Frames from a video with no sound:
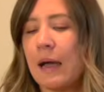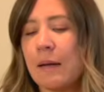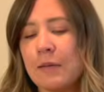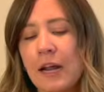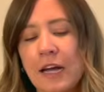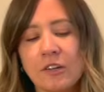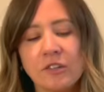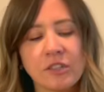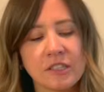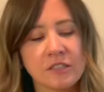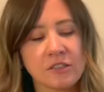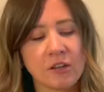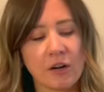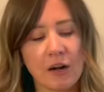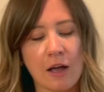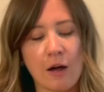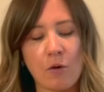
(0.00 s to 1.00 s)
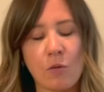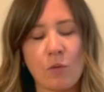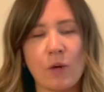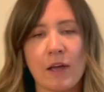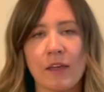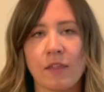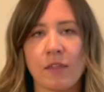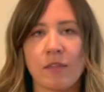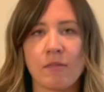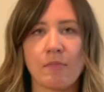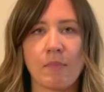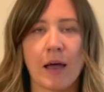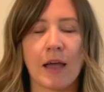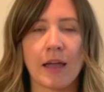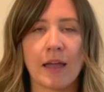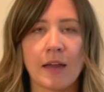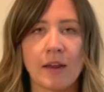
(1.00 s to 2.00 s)
I'm gonna actually start out with
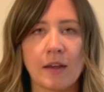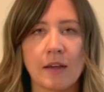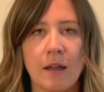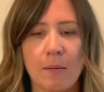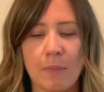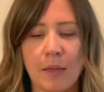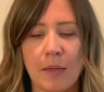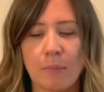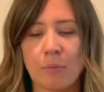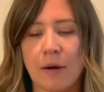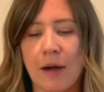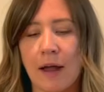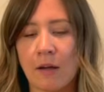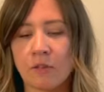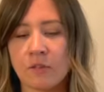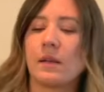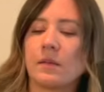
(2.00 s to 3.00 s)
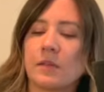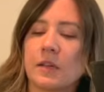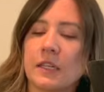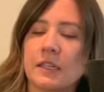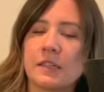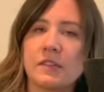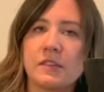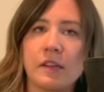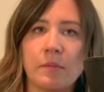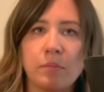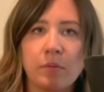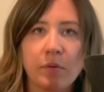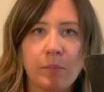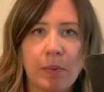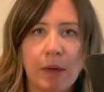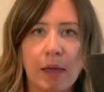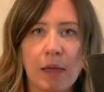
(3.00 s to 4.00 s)
my nutmeg brown. I'm gonna dip
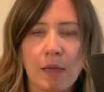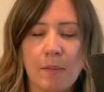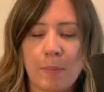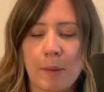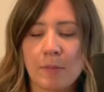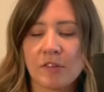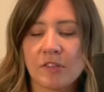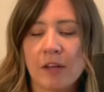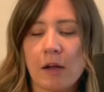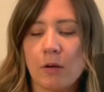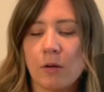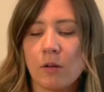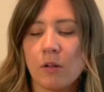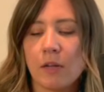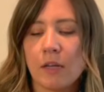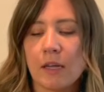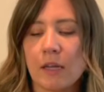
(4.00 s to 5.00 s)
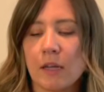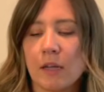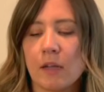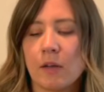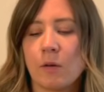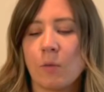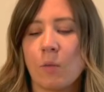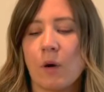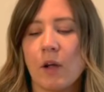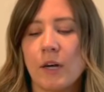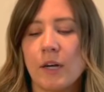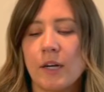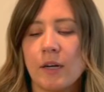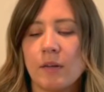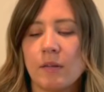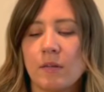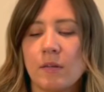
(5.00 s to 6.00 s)
my paper towel in
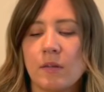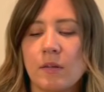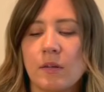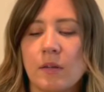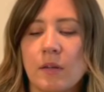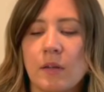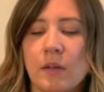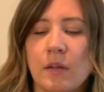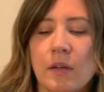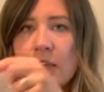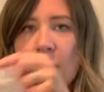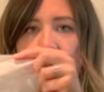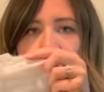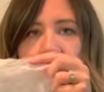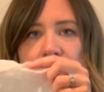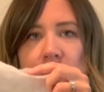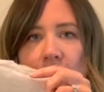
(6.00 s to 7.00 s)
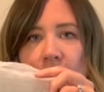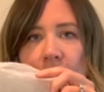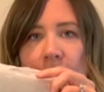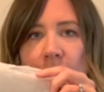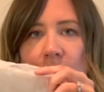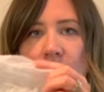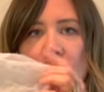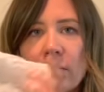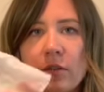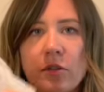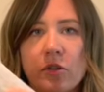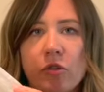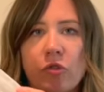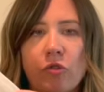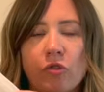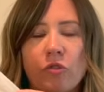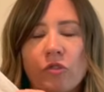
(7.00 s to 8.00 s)
water. See how it's not like
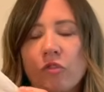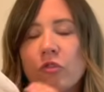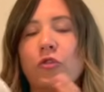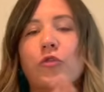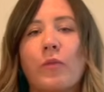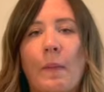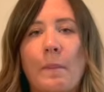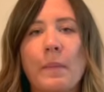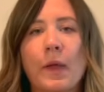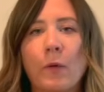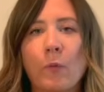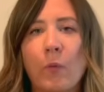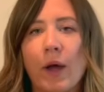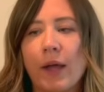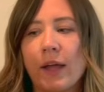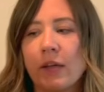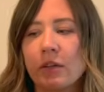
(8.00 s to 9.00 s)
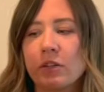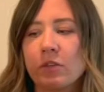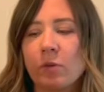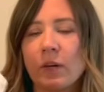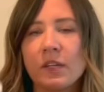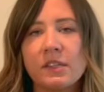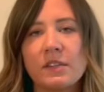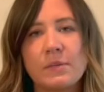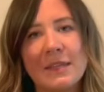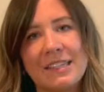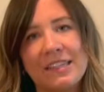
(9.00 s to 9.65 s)
dripping wet? You just want it to be